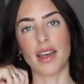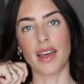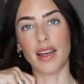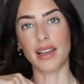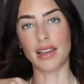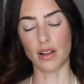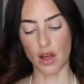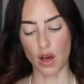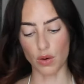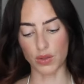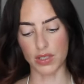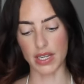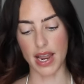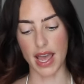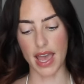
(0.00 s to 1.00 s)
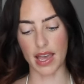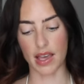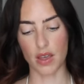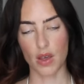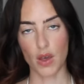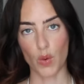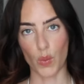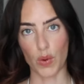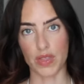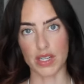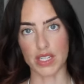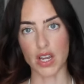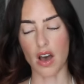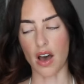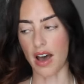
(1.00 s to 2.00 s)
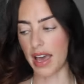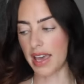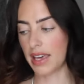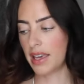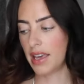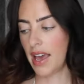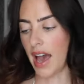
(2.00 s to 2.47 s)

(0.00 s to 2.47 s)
a little halter neck with the tie.